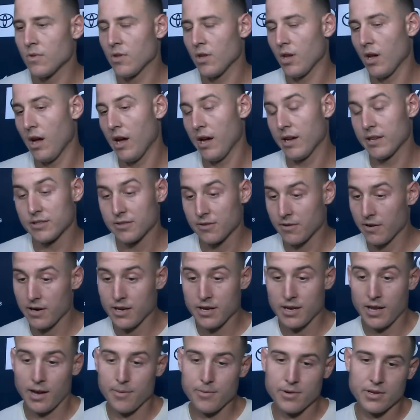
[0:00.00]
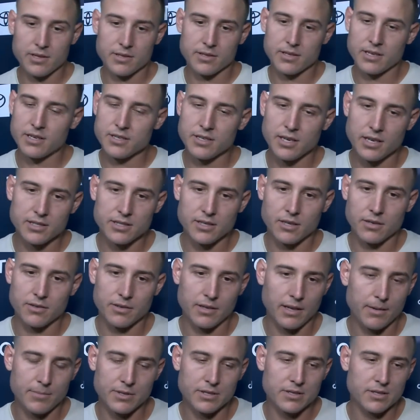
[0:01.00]
Uh, it's great. I mean, D J's, I
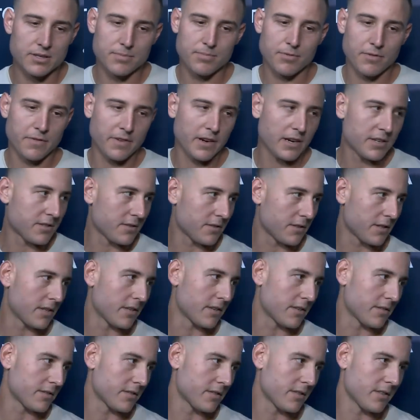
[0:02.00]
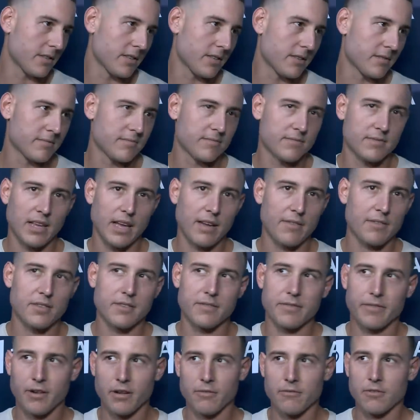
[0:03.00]
mean, just professional hitters. And then having the
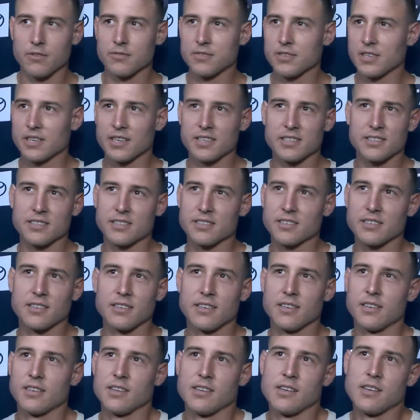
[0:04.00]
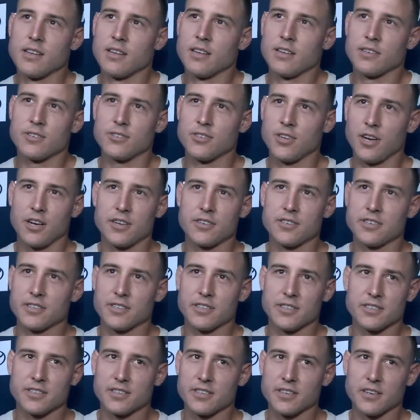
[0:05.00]
front row ticket to Judge in
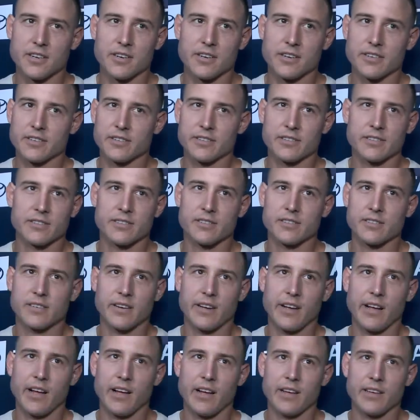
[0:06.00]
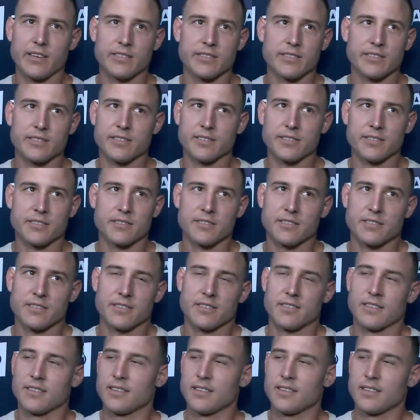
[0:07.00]
this year uh, is just,